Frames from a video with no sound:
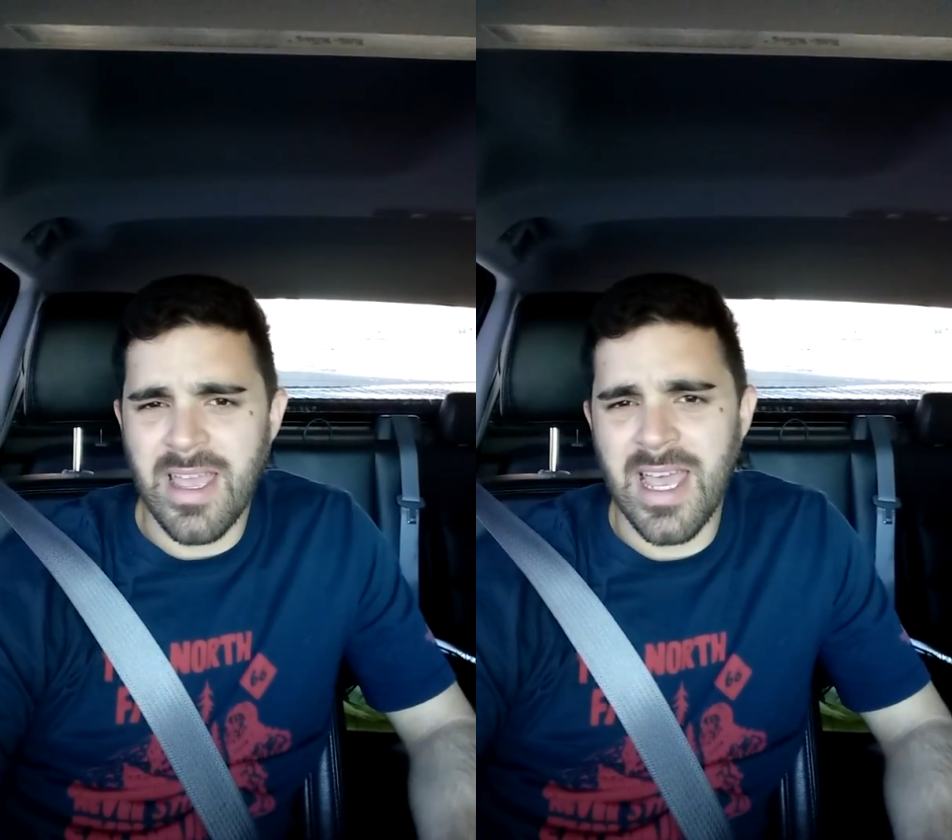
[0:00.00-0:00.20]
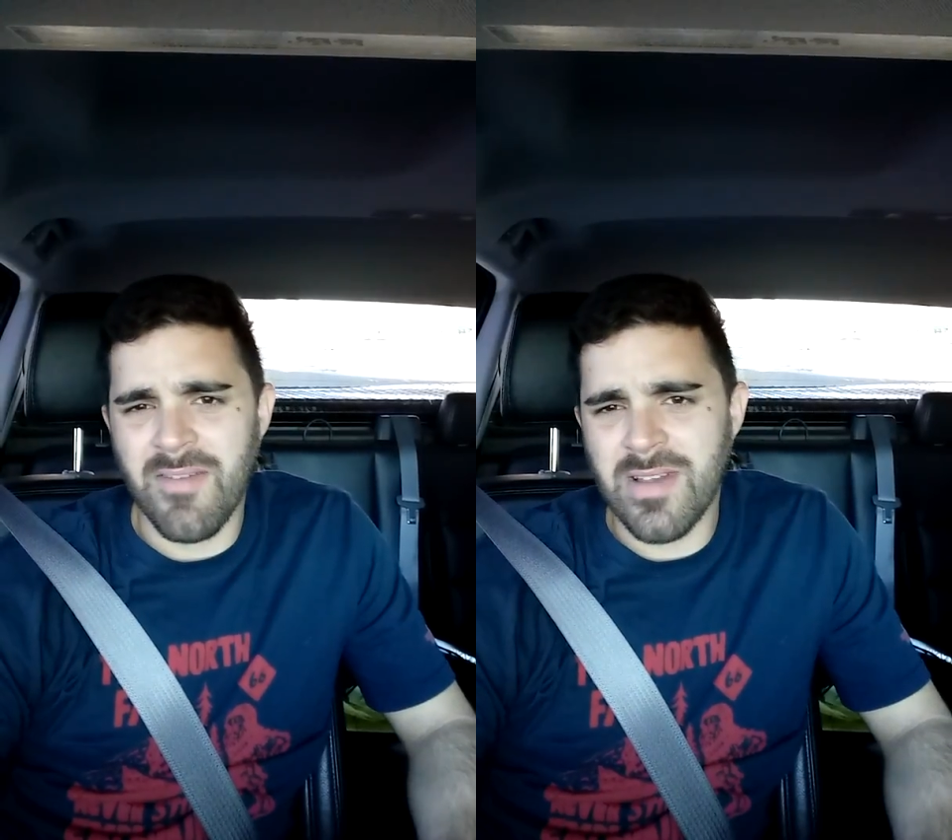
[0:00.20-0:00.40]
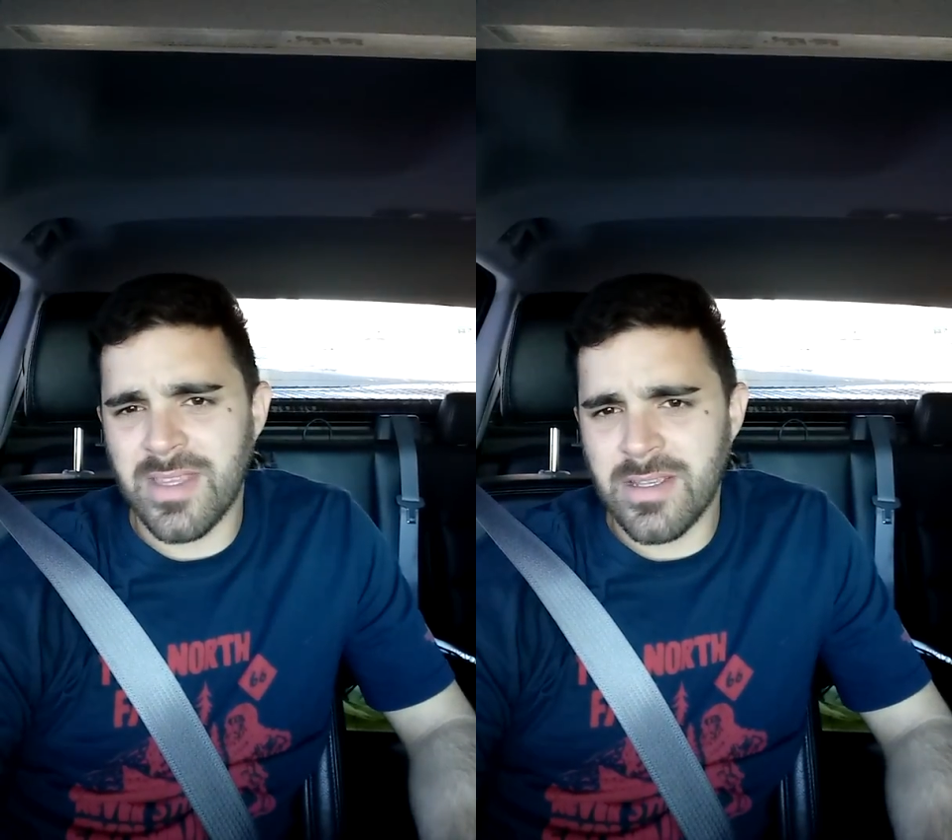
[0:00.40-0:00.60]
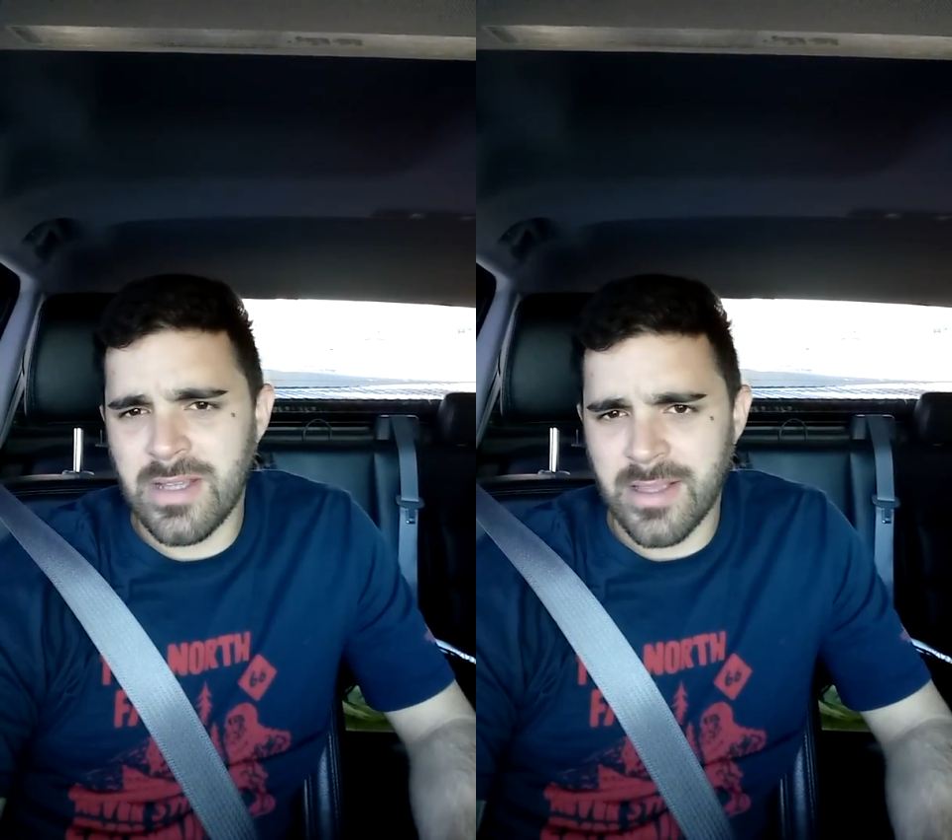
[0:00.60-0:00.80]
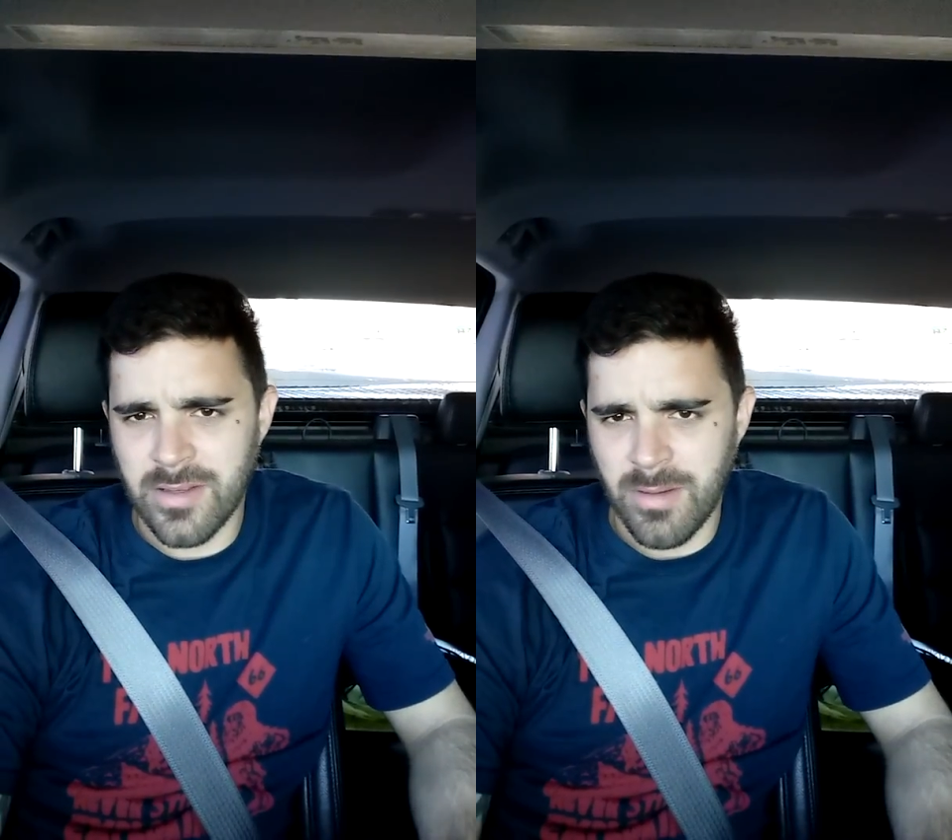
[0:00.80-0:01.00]
everything you
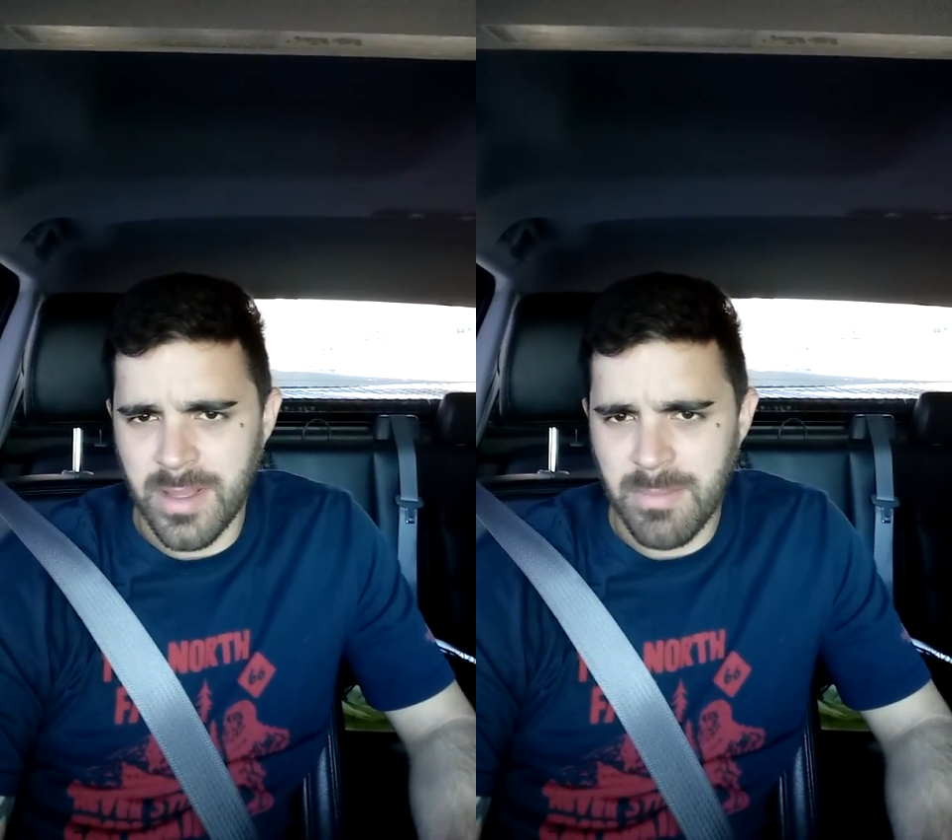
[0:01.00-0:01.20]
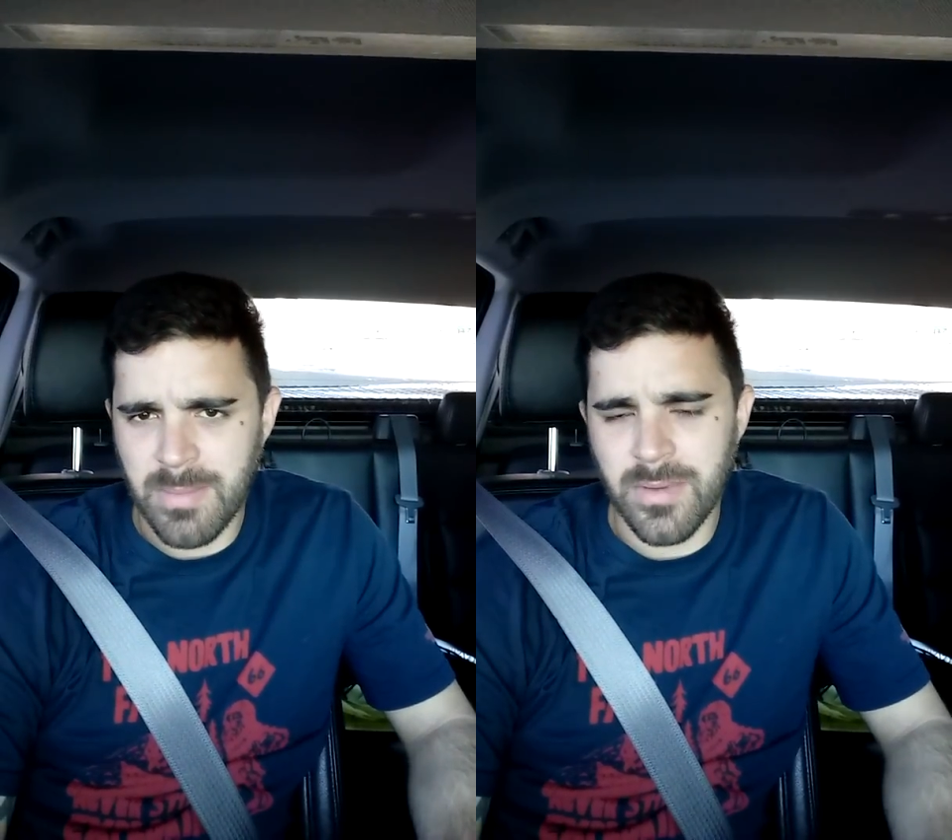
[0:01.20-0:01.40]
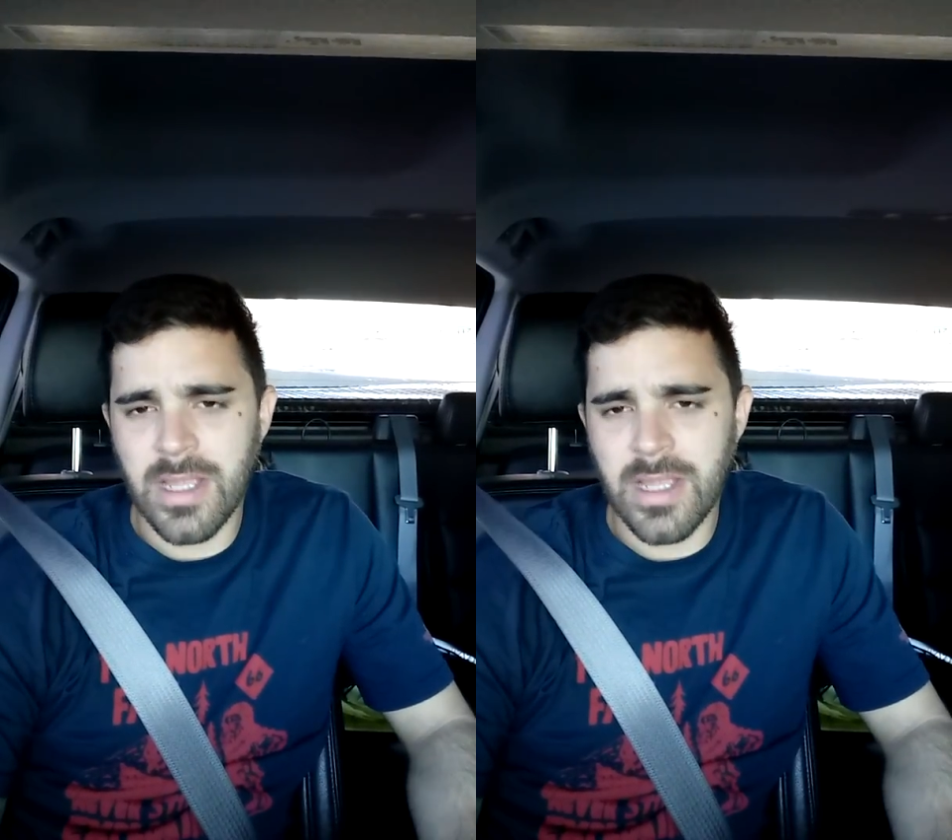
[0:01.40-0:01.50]
had to know about the people,